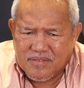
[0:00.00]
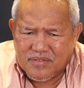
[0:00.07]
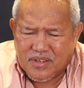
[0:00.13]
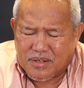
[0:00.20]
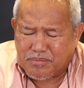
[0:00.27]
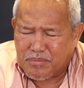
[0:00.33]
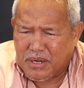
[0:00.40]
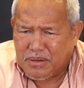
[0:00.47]

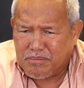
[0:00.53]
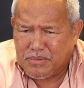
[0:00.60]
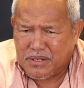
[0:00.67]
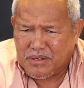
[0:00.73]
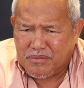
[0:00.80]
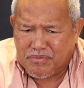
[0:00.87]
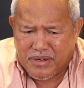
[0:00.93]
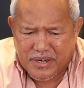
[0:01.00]
that may
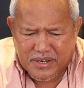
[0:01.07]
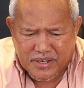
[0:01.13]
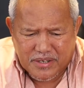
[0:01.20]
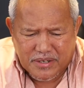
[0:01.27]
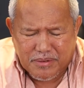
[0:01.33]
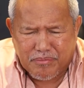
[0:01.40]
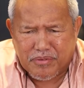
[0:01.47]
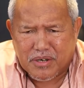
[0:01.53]
be very
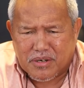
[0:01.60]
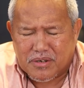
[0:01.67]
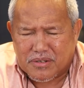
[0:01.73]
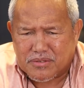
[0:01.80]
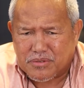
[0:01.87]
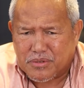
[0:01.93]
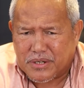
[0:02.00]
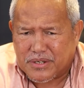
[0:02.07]
difficult
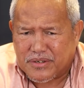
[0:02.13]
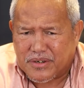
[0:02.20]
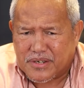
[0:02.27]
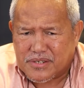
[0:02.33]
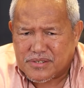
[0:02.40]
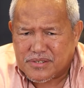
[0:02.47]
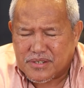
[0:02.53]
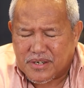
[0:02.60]
to
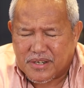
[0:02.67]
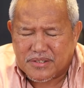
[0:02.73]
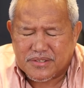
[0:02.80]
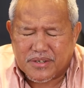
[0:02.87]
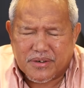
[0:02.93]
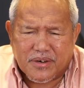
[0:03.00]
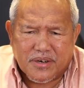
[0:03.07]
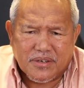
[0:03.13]
address
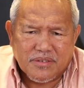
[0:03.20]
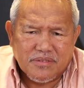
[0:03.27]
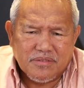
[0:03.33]
later on.